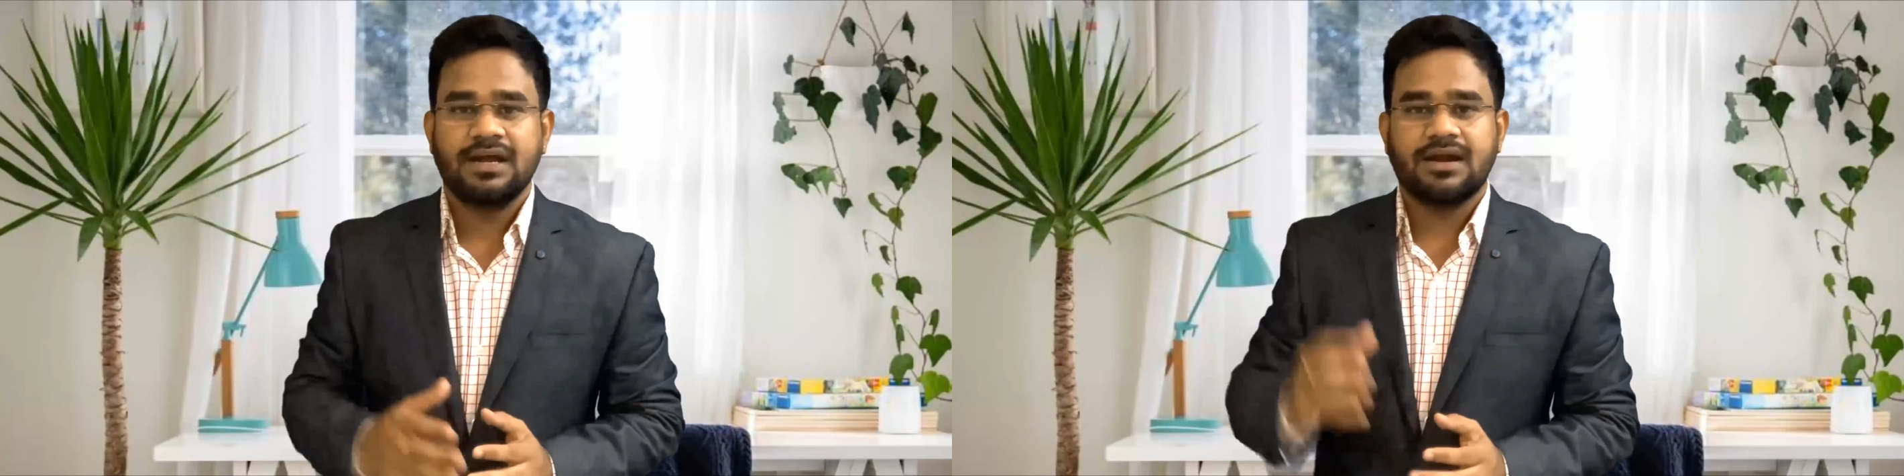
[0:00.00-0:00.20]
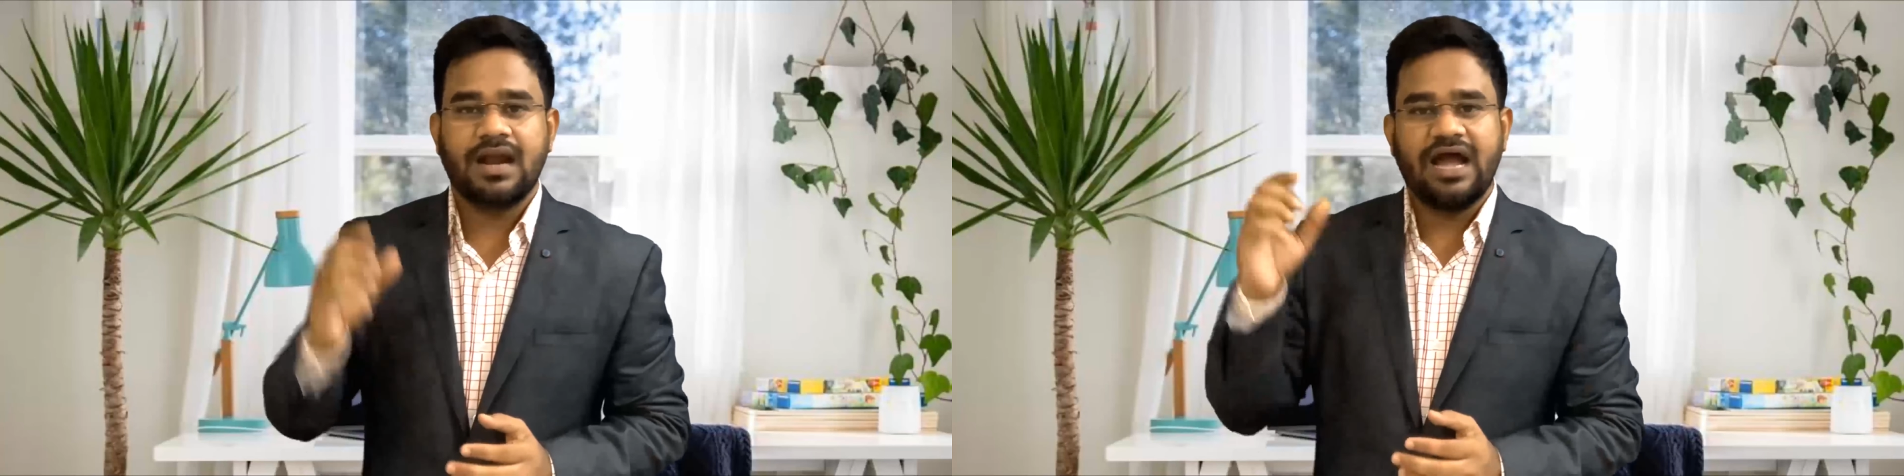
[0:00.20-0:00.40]

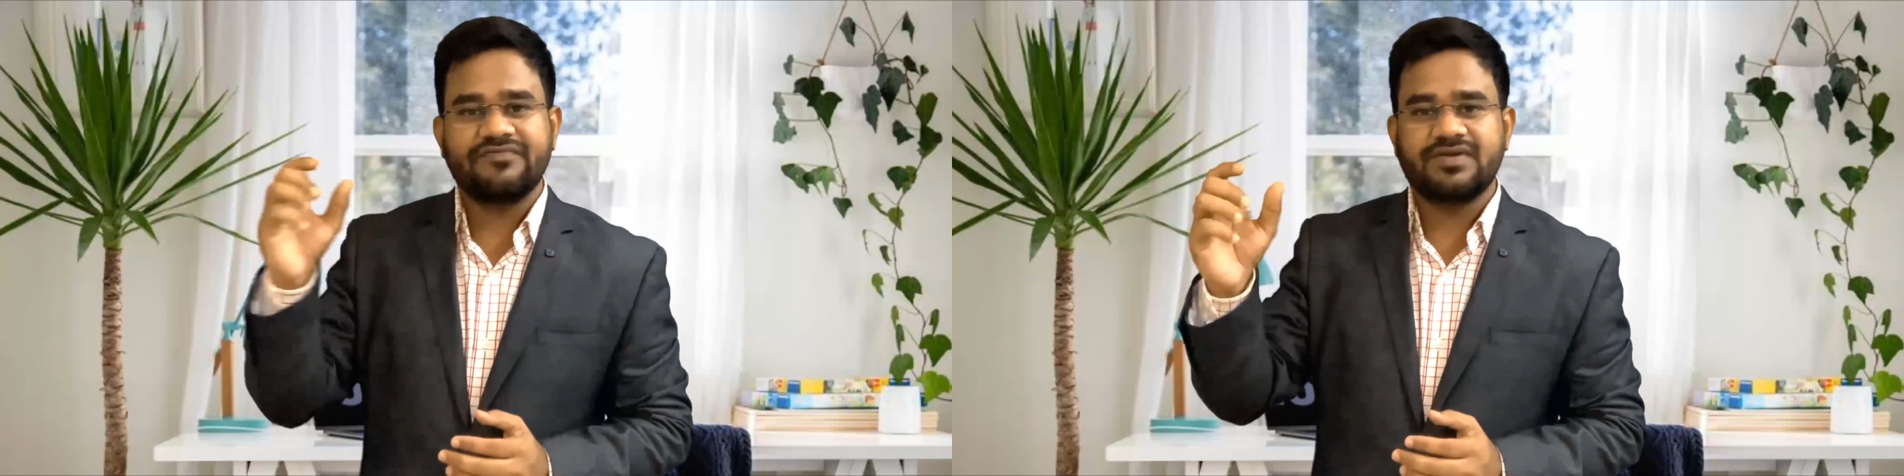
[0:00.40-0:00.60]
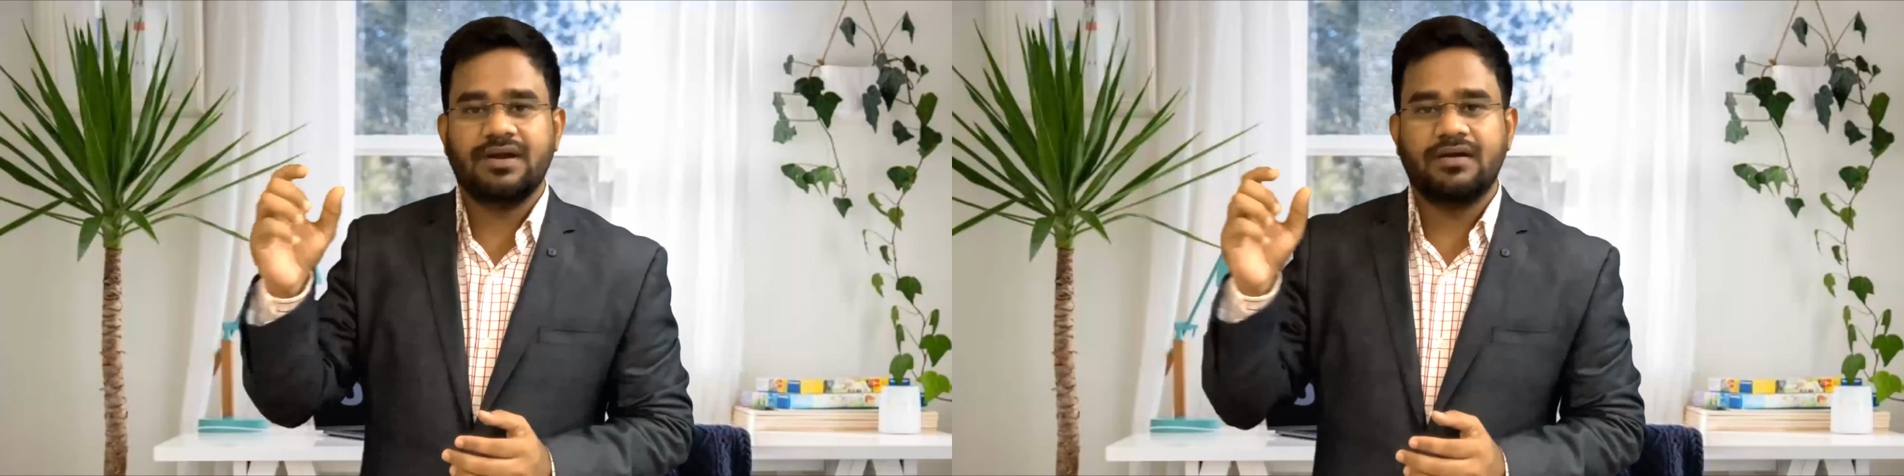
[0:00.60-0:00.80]

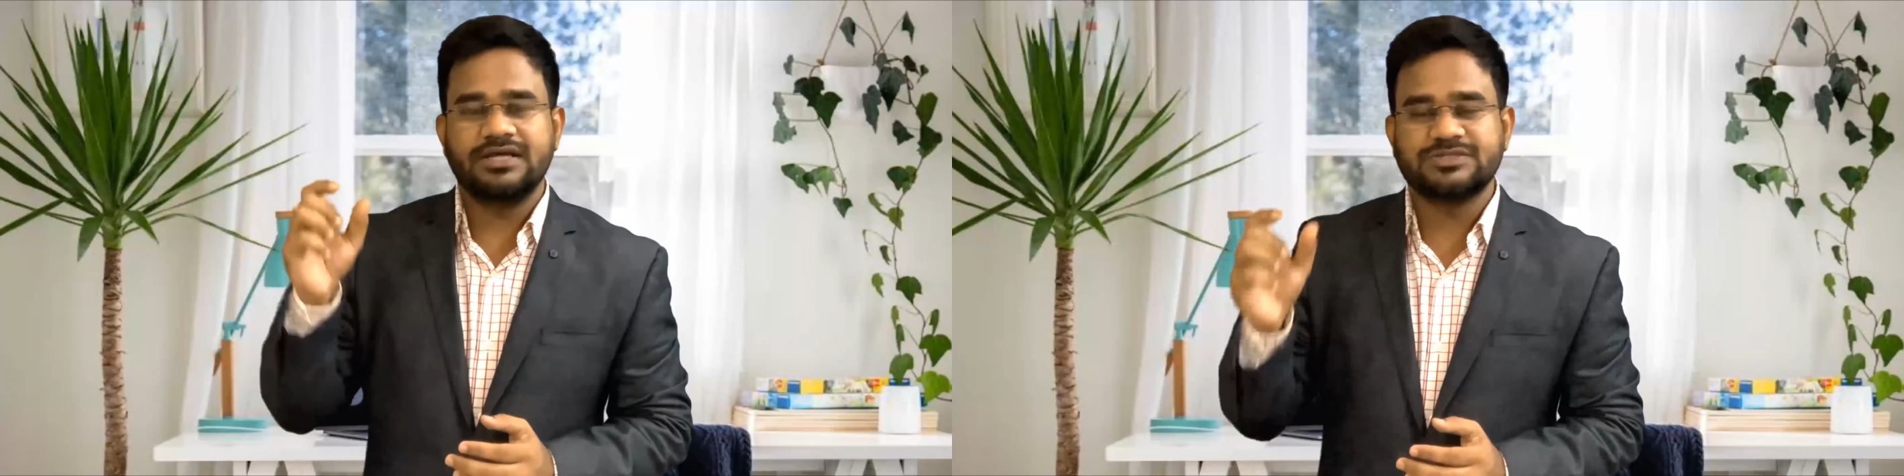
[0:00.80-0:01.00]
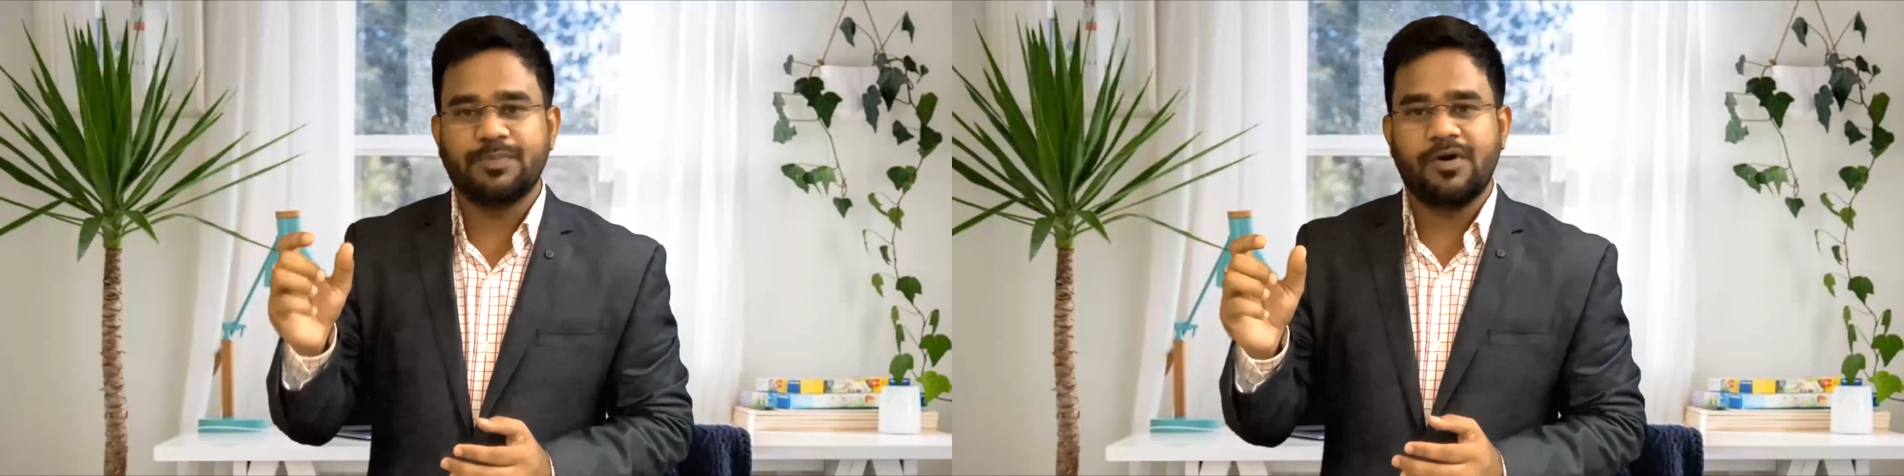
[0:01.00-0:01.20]
craft a
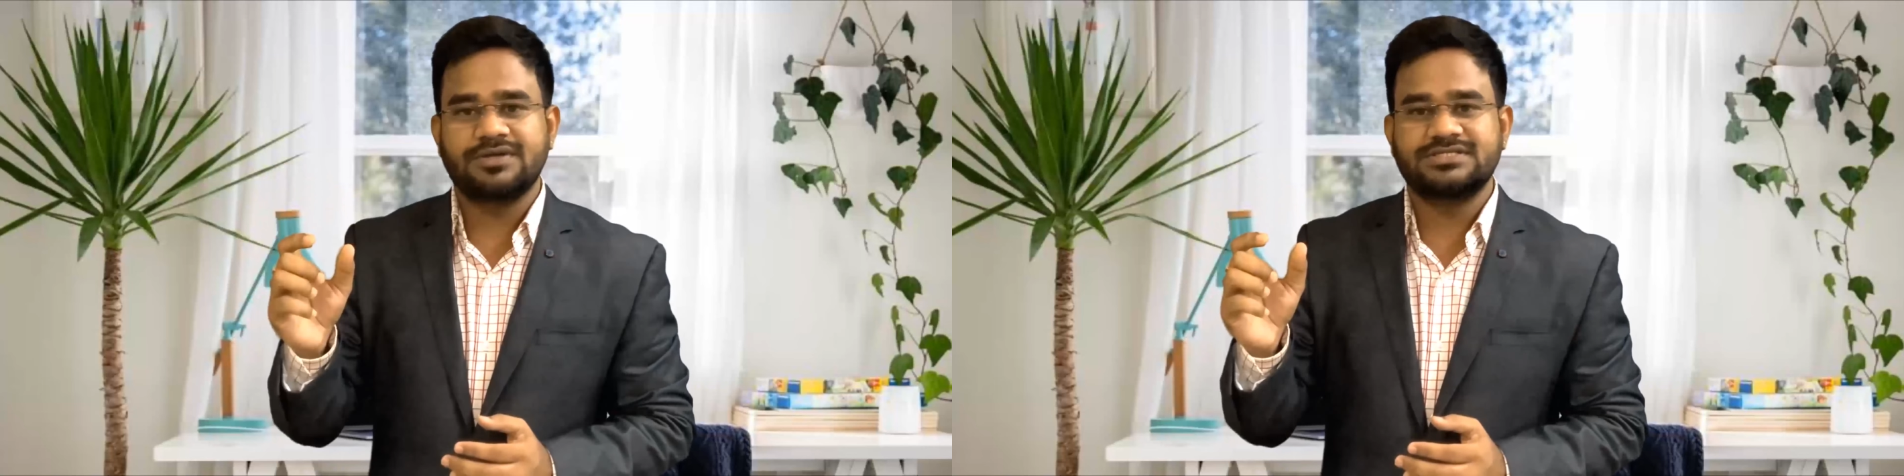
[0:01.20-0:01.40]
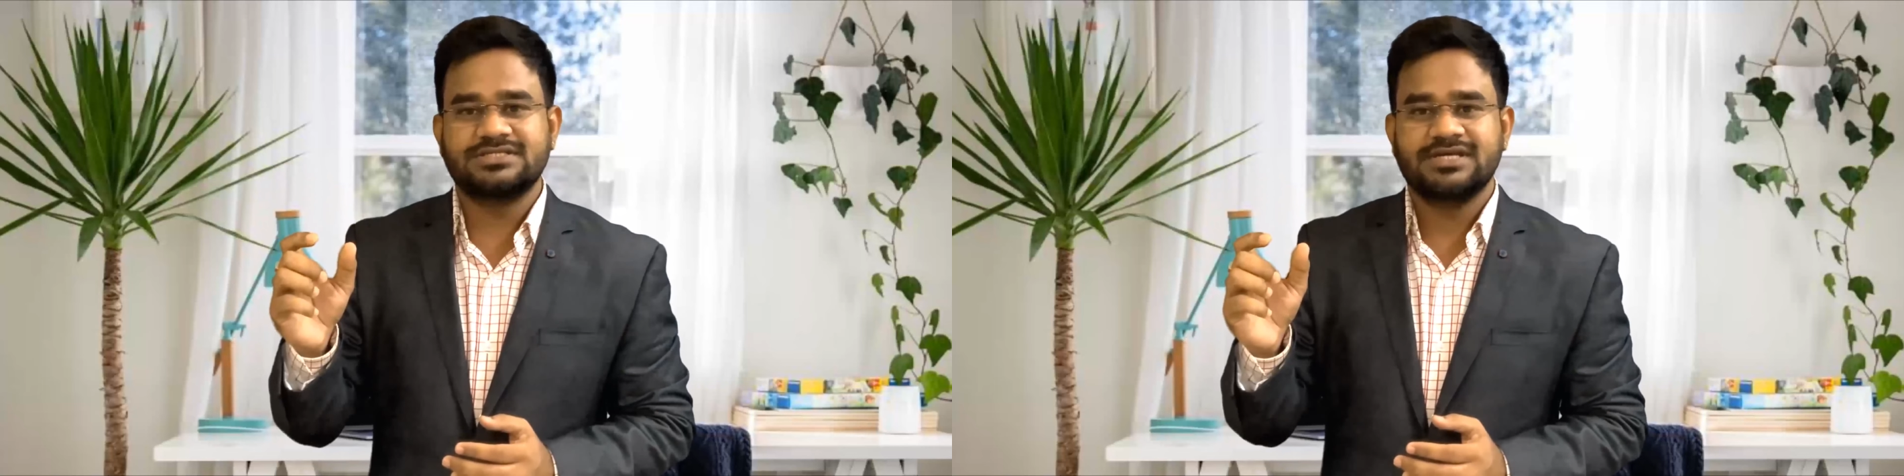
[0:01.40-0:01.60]

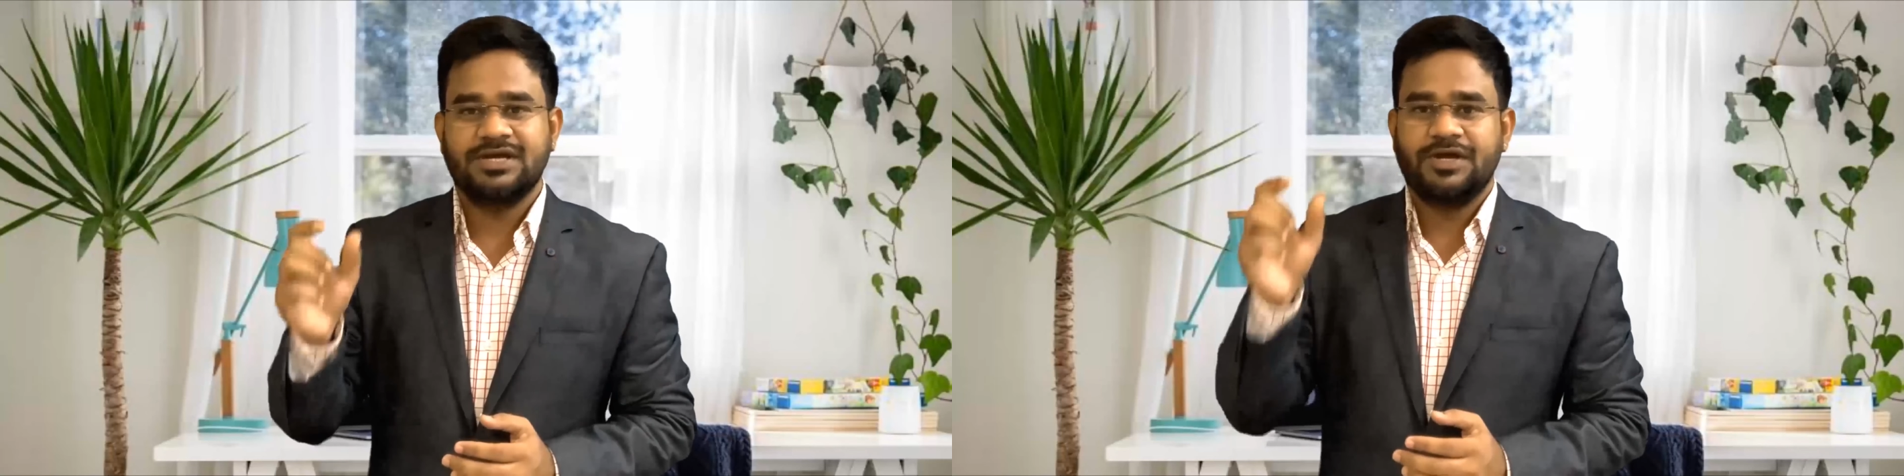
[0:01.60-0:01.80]
response